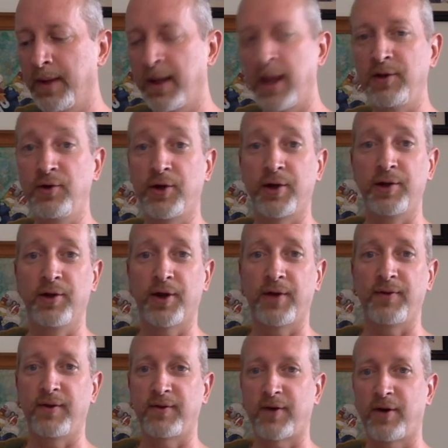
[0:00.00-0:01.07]
And you can look at
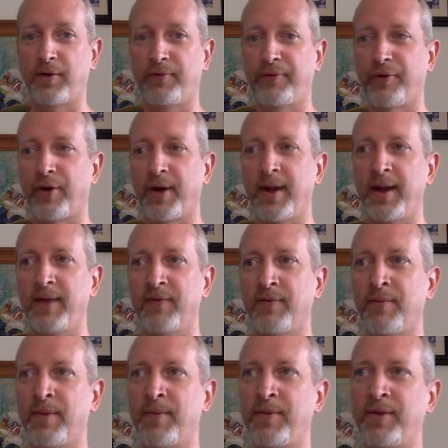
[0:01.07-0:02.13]
the title for a hint. Remember,